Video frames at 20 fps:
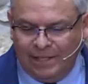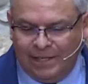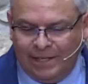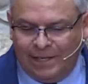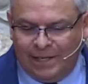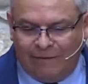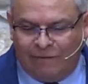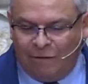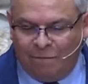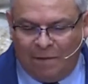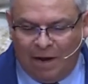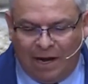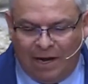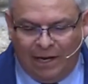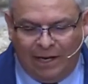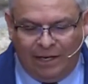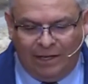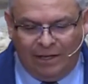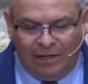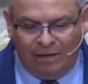Never
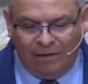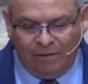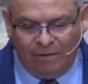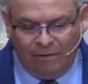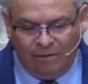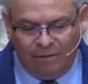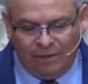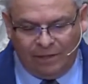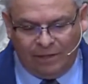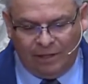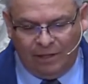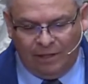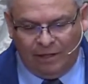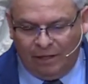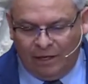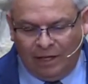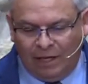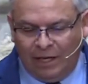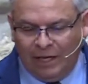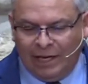mind what they
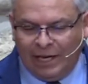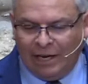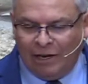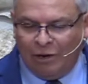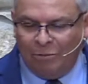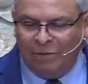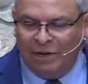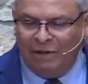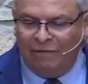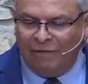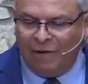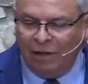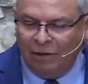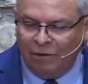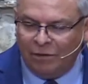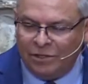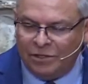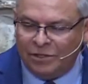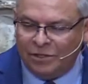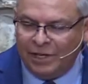look like and how many
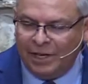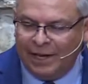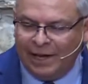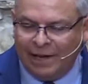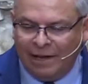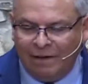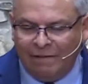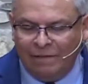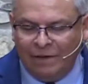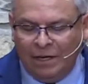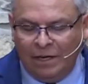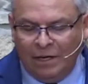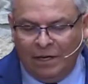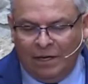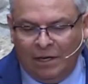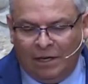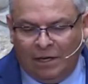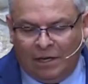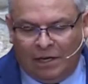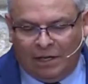followers they have
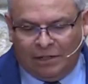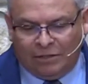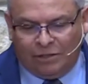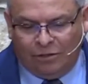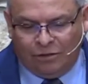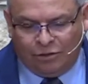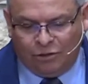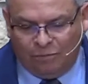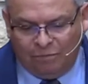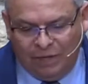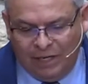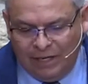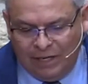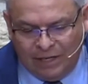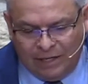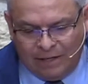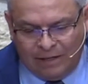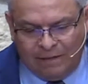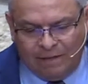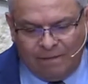on social
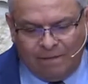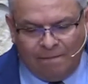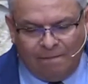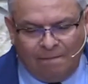media.